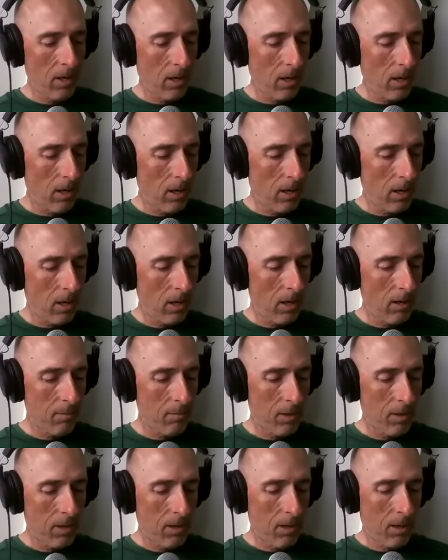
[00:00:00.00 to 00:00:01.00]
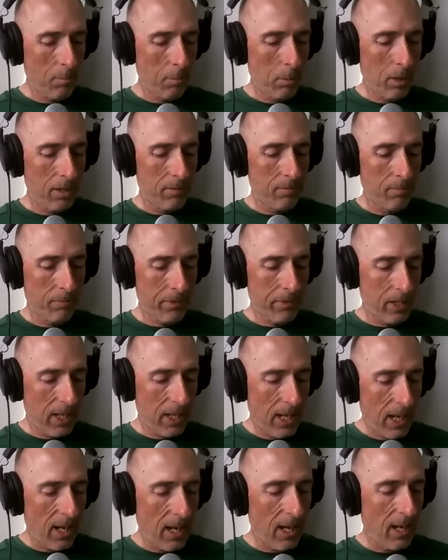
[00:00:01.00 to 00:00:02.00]
uh, but
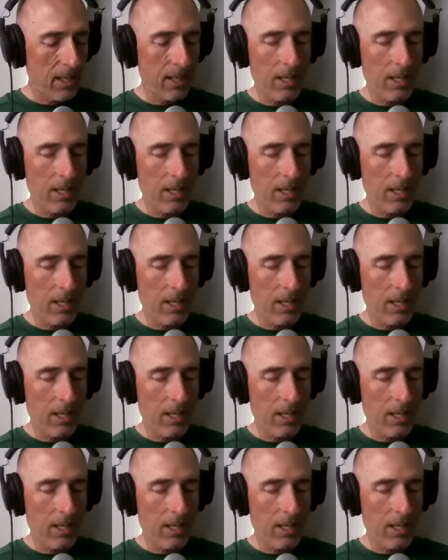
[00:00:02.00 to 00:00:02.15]
yeah,